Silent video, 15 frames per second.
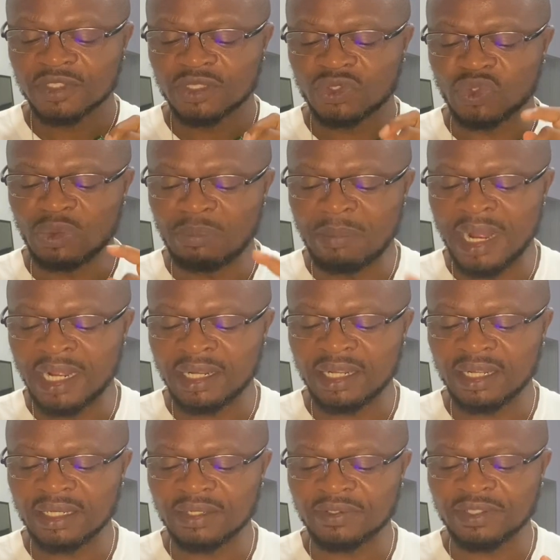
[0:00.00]
to mark
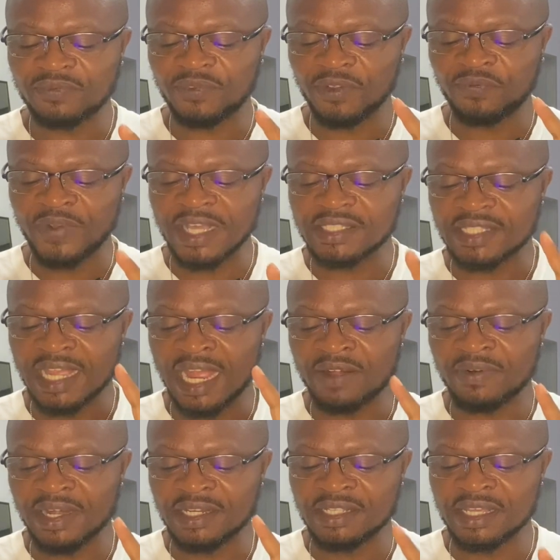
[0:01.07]
FIFA's
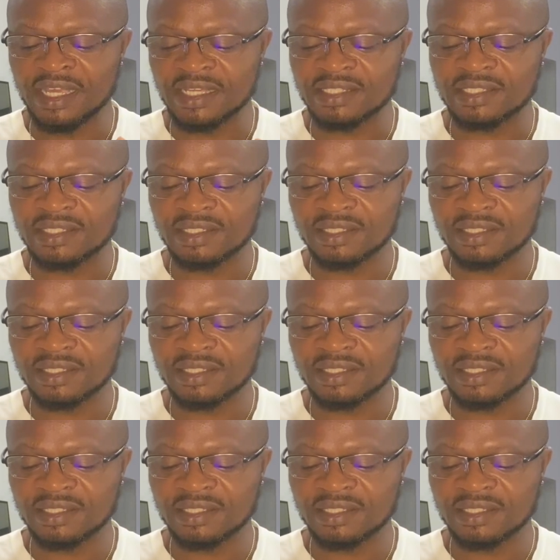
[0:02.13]
100 years